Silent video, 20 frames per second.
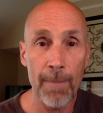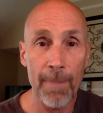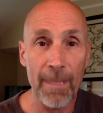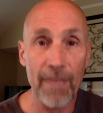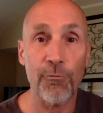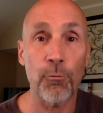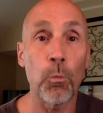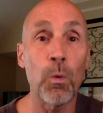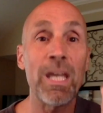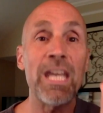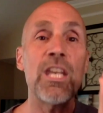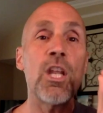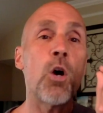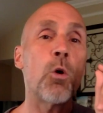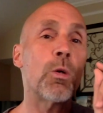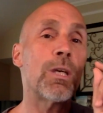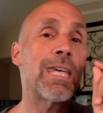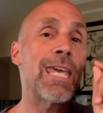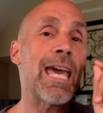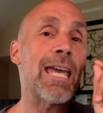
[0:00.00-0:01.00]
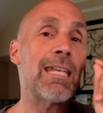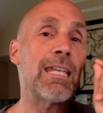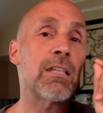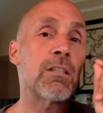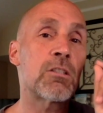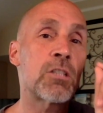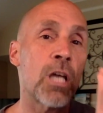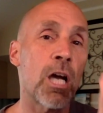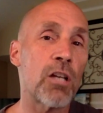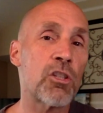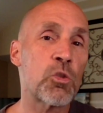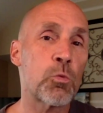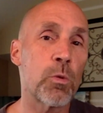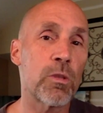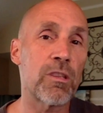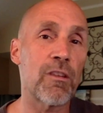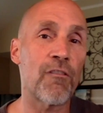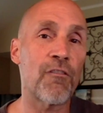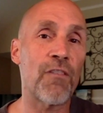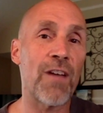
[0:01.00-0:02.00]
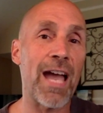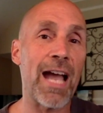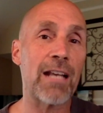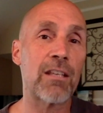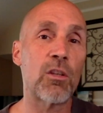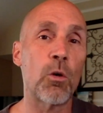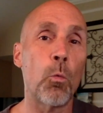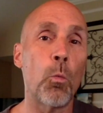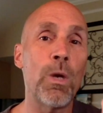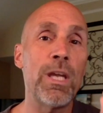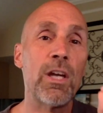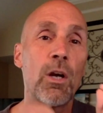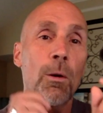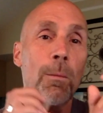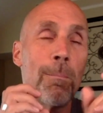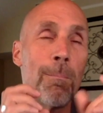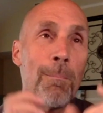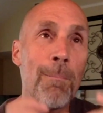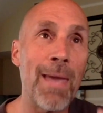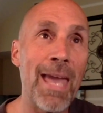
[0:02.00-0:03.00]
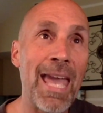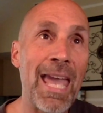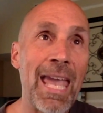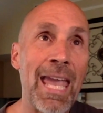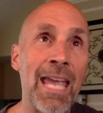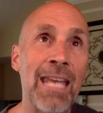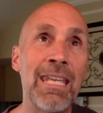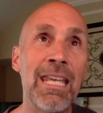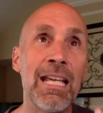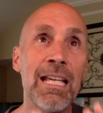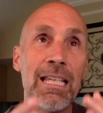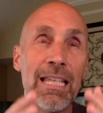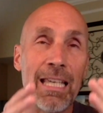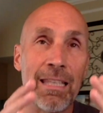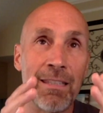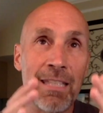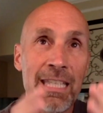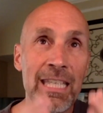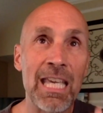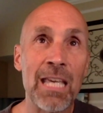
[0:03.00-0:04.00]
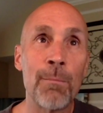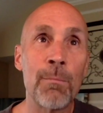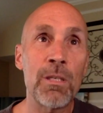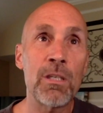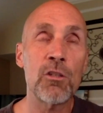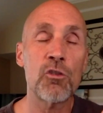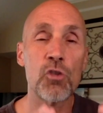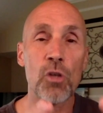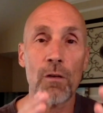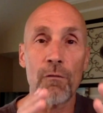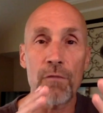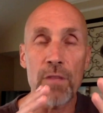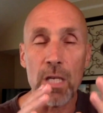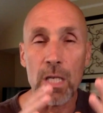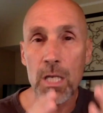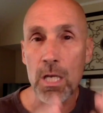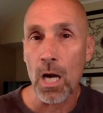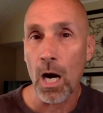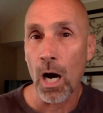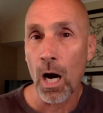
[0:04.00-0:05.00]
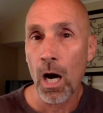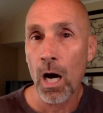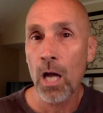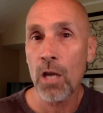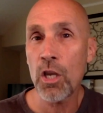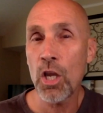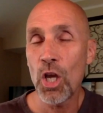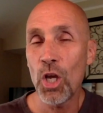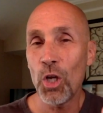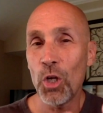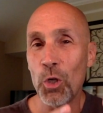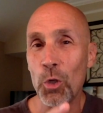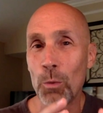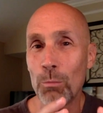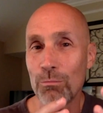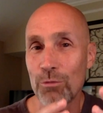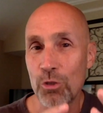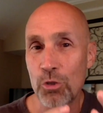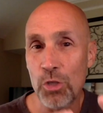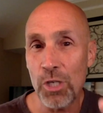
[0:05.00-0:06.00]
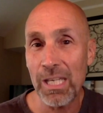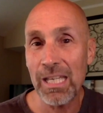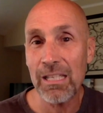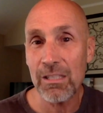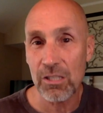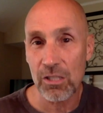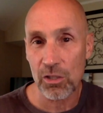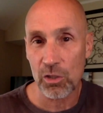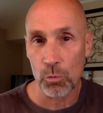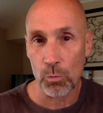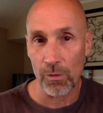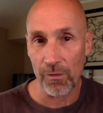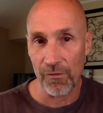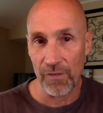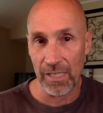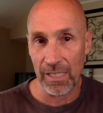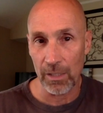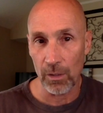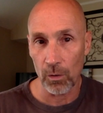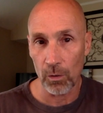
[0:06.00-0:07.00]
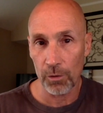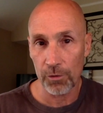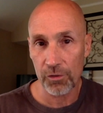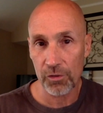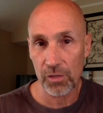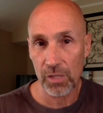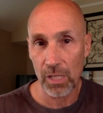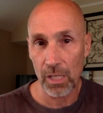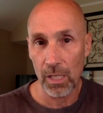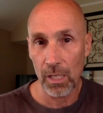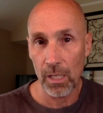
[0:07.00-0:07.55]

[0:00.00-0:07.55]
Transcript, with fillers: if we don't get in touch with the fact that we are made in the image of the God whom Jesus reveals,